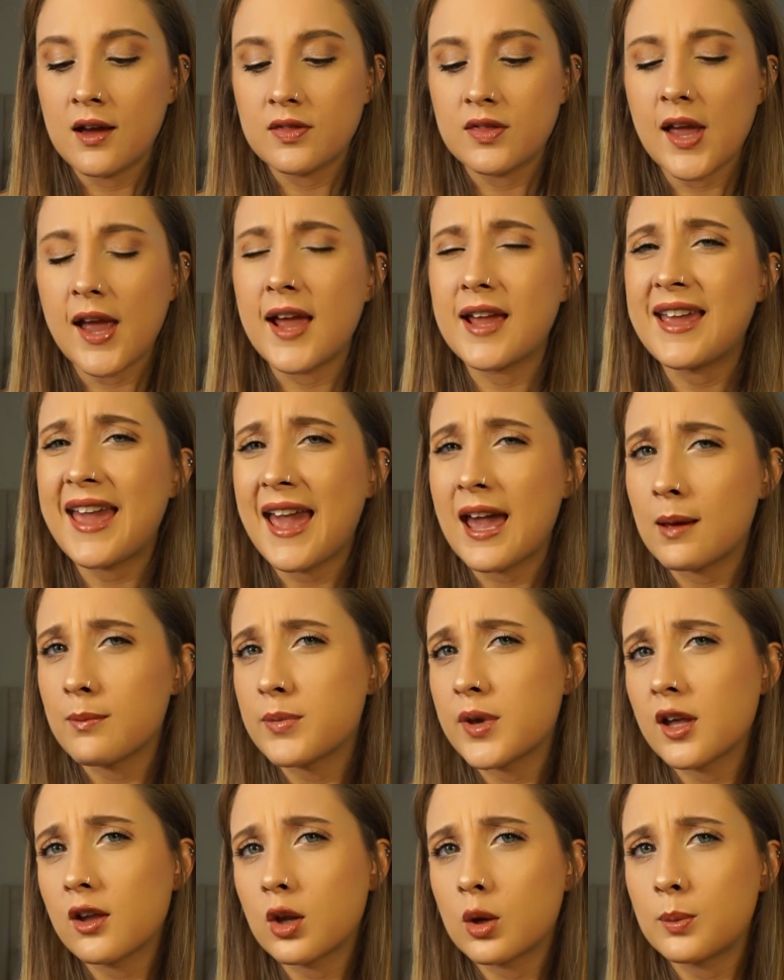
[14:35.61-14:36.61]
They
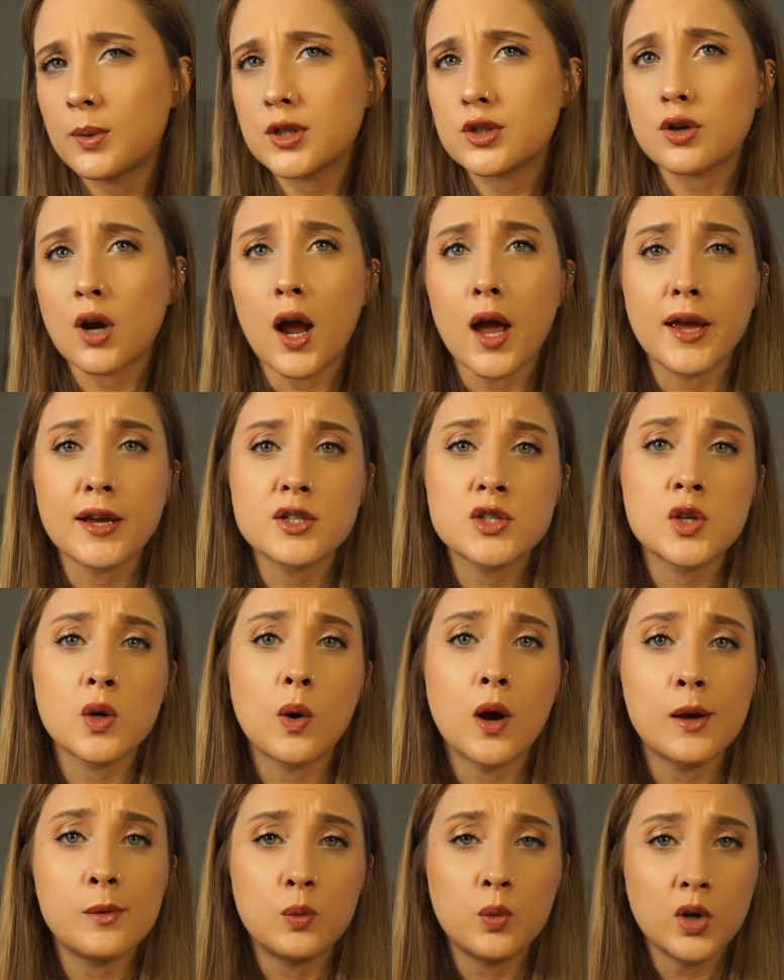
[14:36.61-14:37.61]
can be a little bit drying,
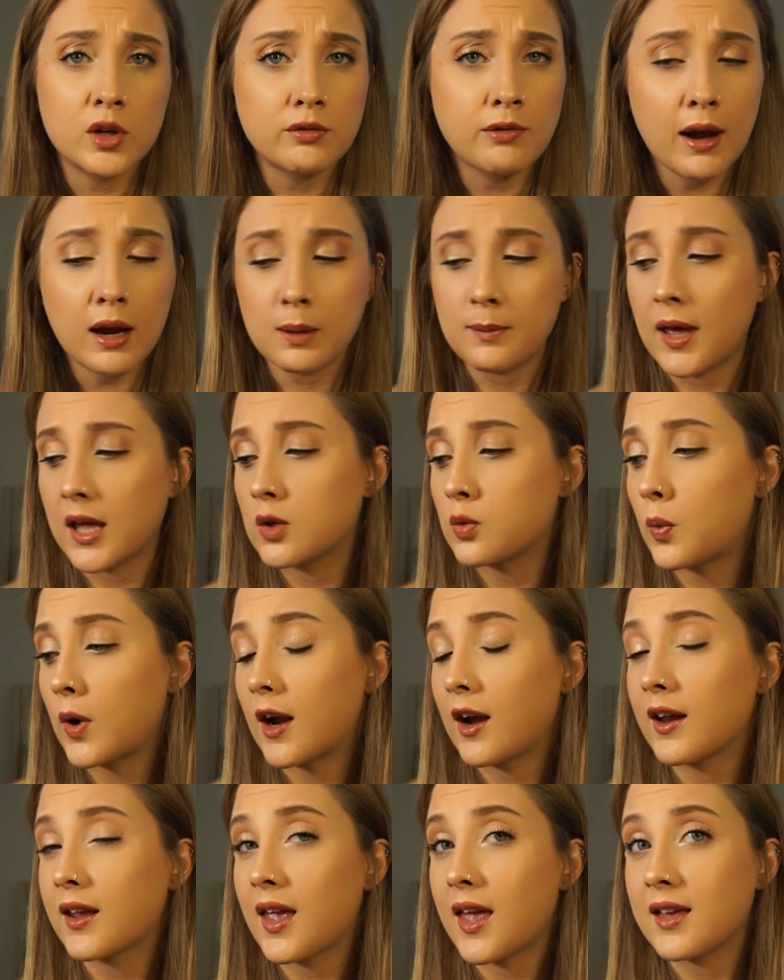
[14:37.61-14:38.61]
so I would recommend
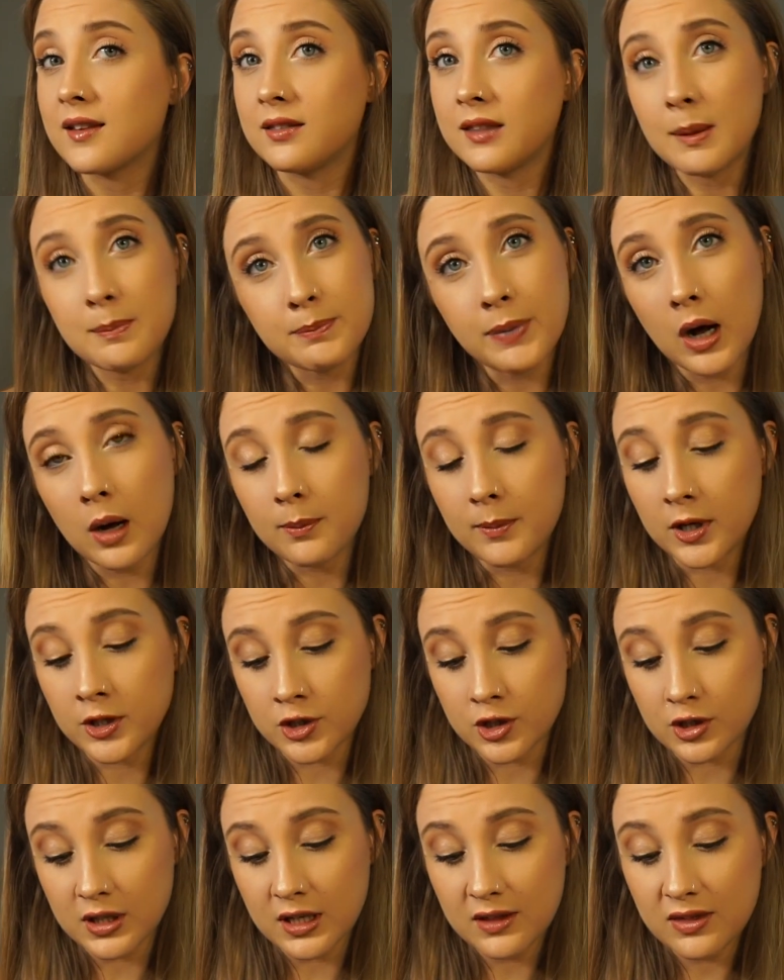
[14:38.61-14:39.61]
wearing a lip balm
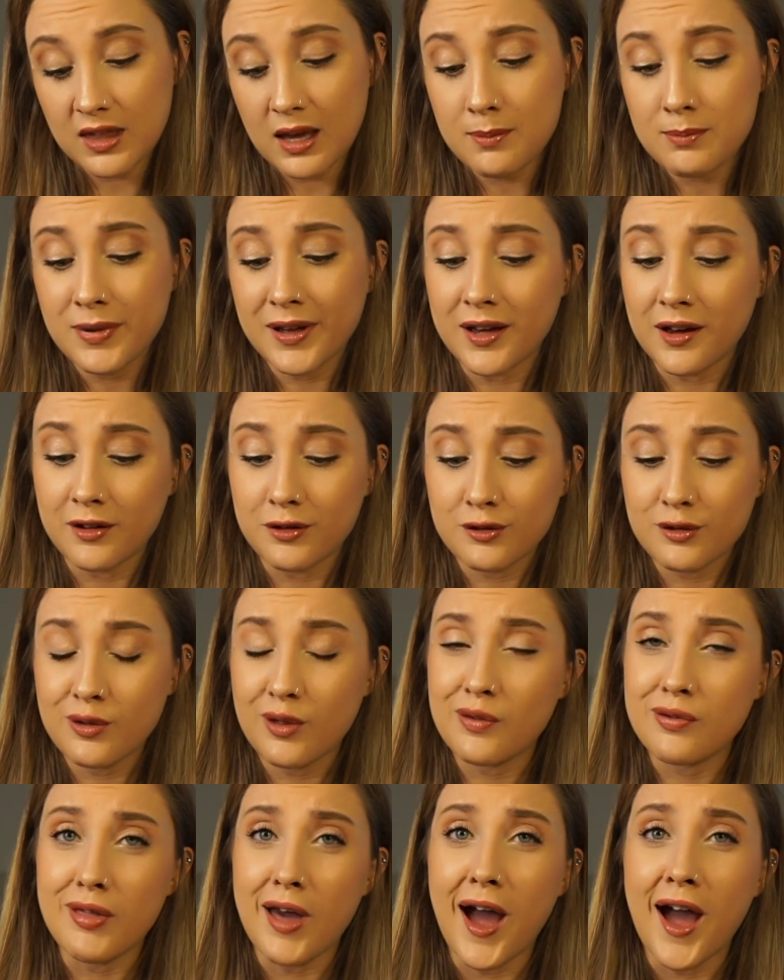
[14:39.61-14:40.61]
underneath them, but other
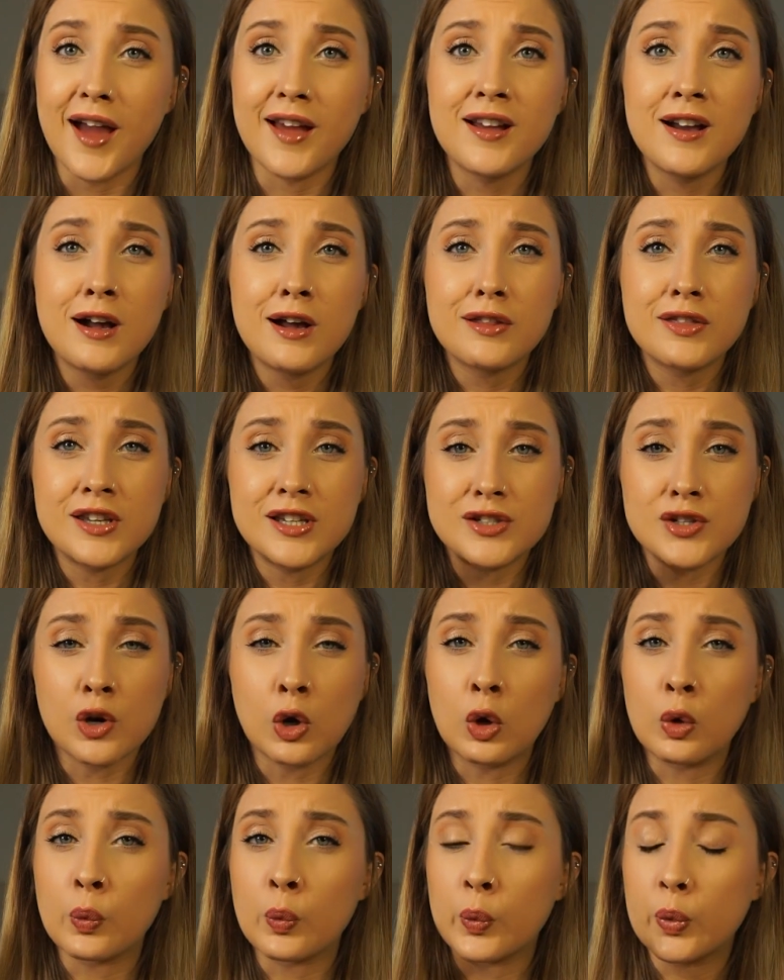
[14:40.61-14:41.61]
than that, these
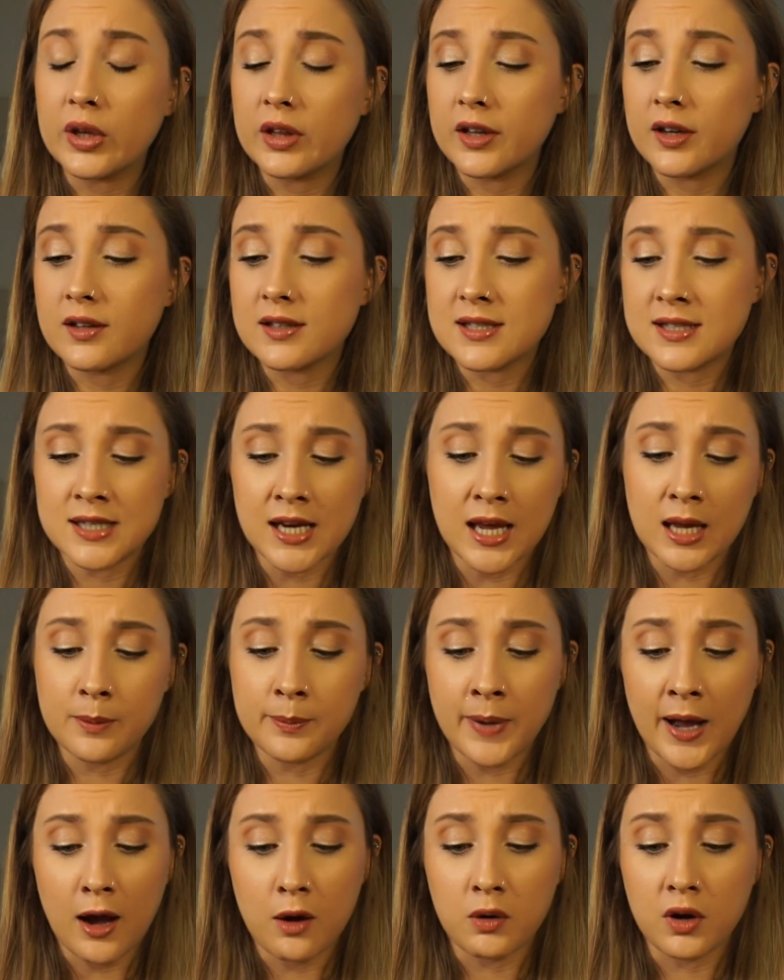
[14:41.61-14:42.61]
are a really good
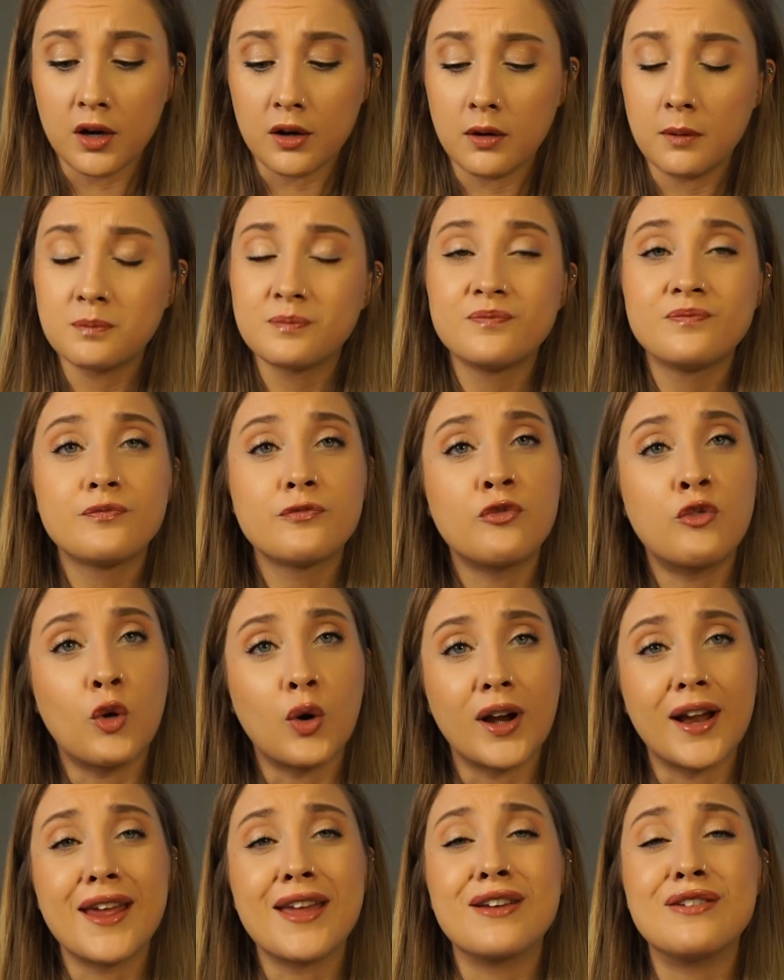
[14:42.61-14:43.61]
staying power
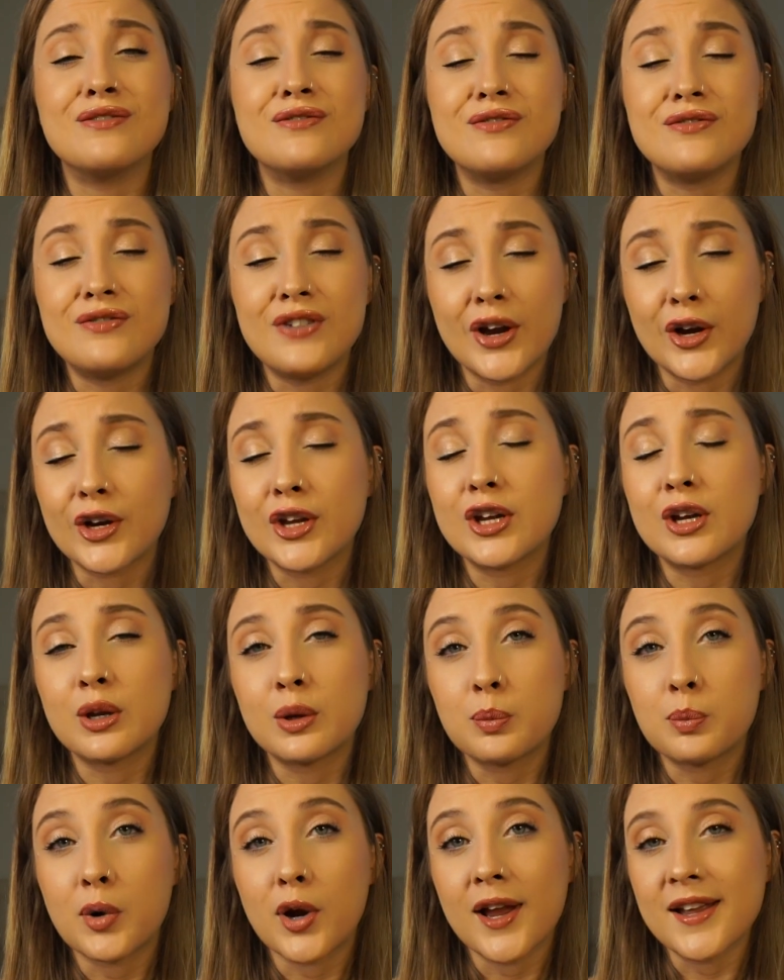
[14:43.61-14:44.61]
for a very
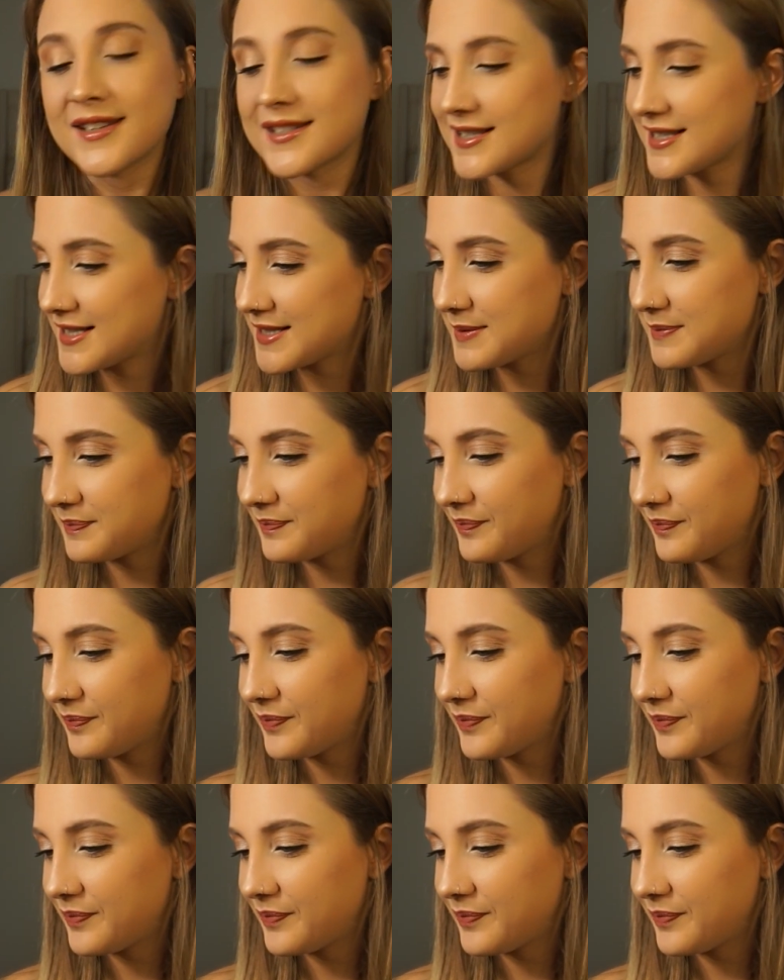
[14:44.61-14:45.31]
good price.